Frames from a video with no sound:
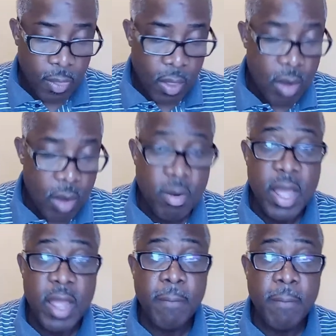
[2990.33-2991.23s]
All
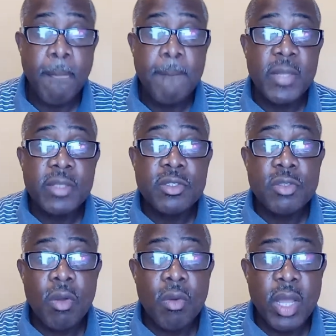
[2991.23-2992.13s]
right.
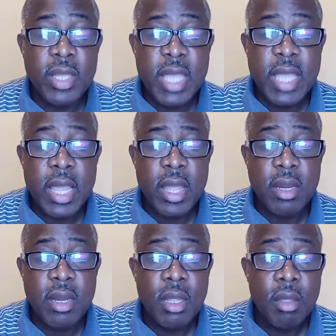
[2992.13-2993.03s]
So
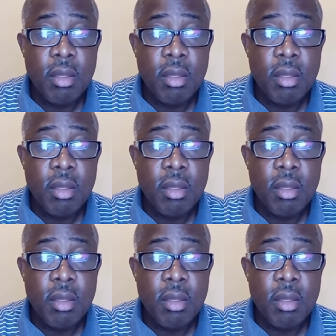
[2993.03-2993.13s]
again,